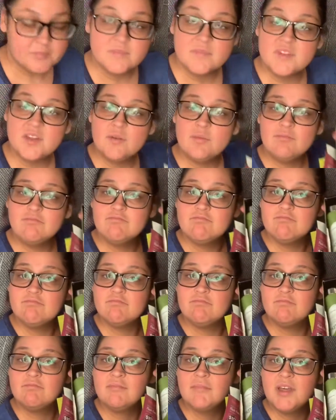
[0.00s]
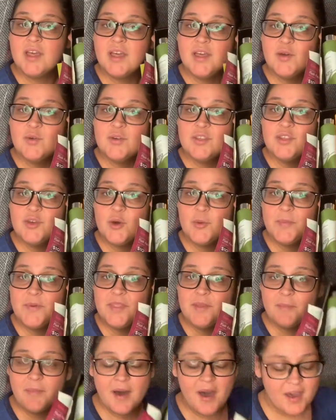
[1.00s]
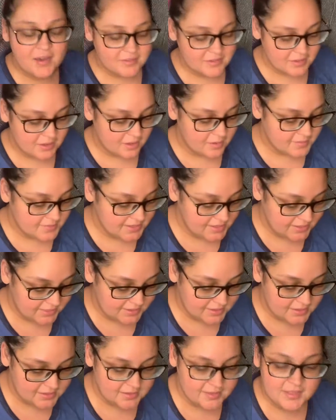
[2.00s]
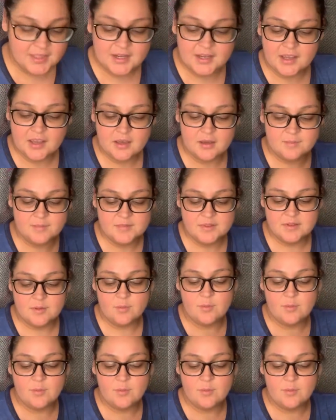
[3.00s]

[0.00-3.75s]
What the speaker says: So when you open the box, it comes like this, and then it comes